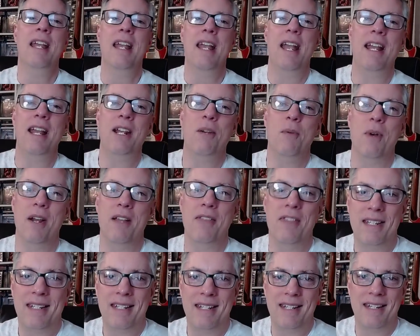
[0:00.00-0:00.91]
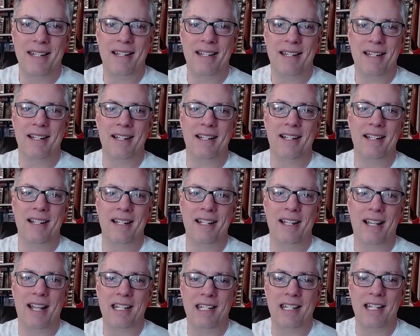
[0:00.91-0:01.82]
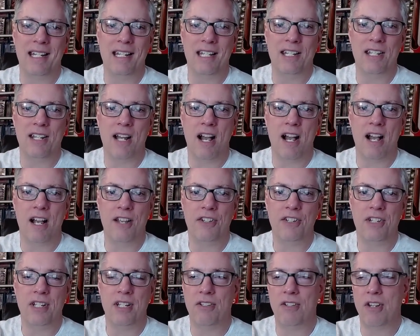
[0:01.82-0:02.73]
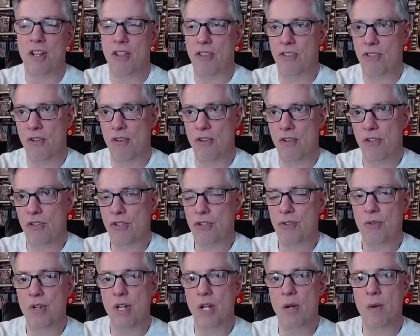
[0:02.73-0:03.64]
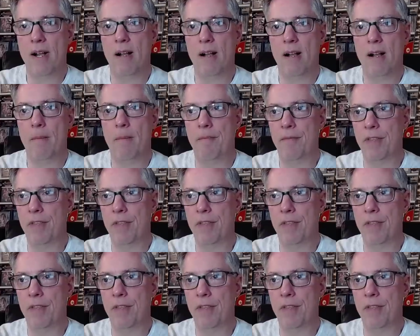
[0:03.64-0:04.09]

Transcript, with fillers: Anyway, this, uh, like I said, is Ozzy's third studio album.